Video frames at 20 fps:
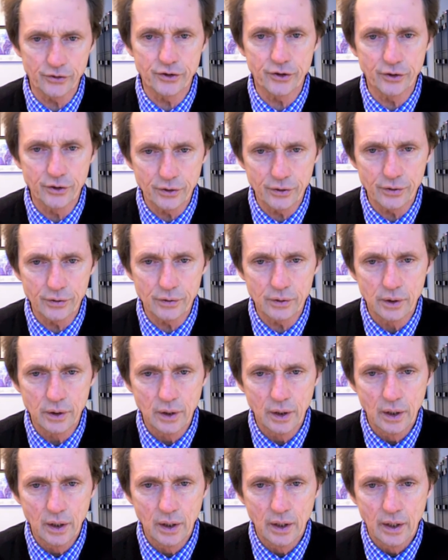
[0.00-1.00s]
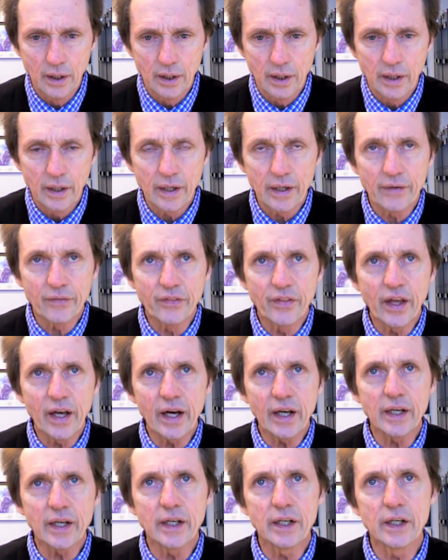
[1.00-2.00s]
to do. And
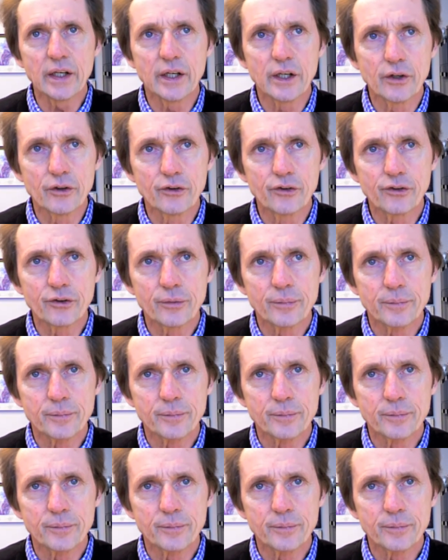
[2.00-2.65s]
that is,